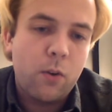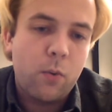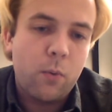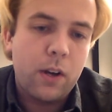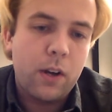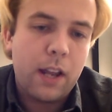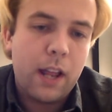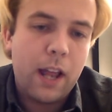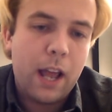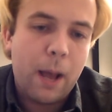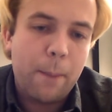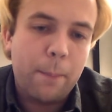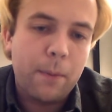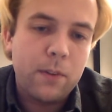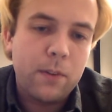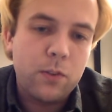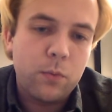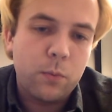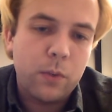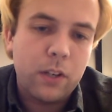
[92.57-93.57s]
what
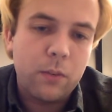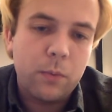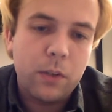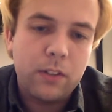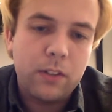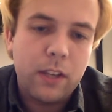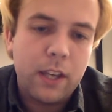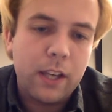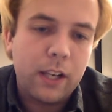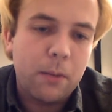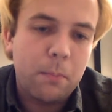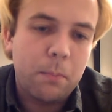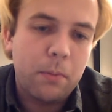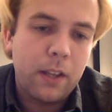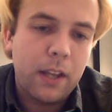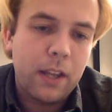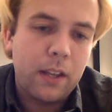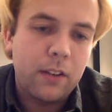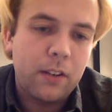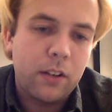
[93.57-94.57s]
happens when we take a
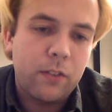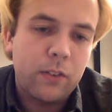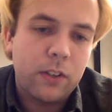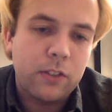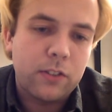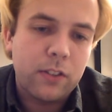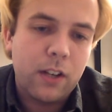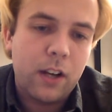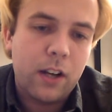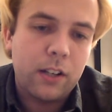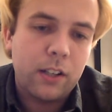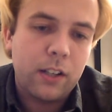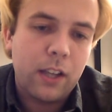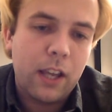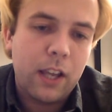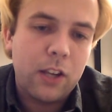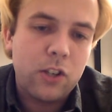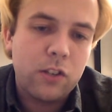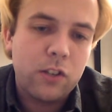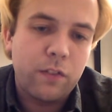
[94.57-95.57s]
blend of exotic
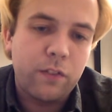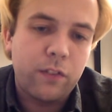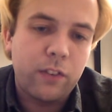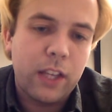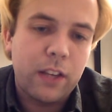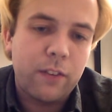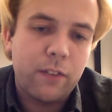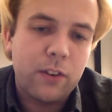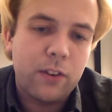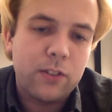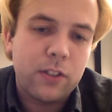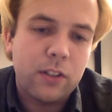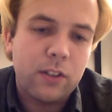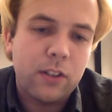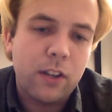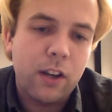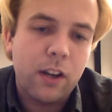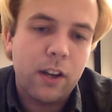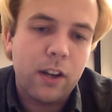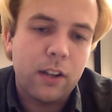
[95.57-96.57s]
Asian flavors
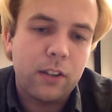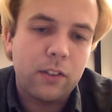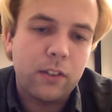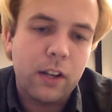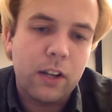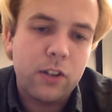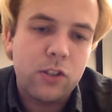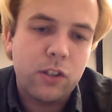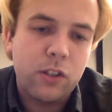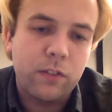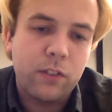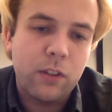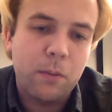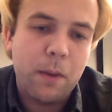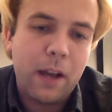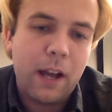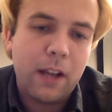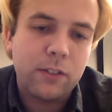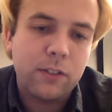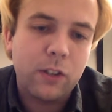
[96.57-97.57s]
and a touch of
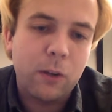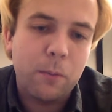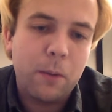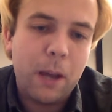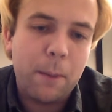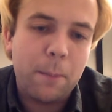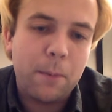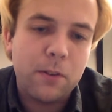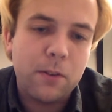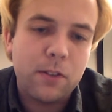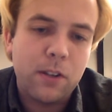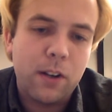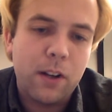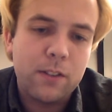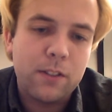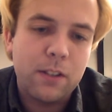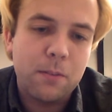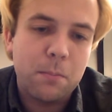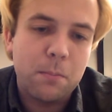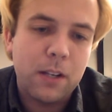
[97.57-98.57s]
Tabasco pepper
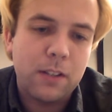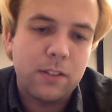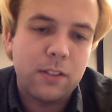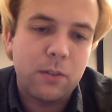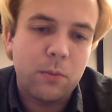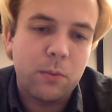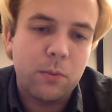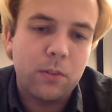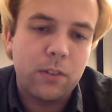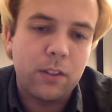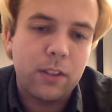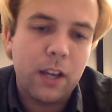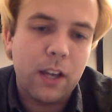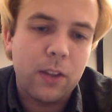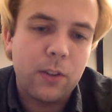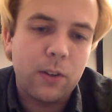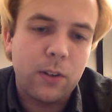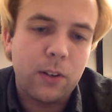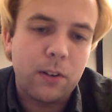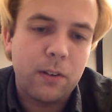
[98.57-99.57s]
sauce and mix it
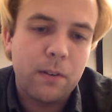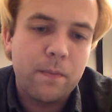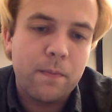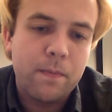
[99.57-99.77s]
together?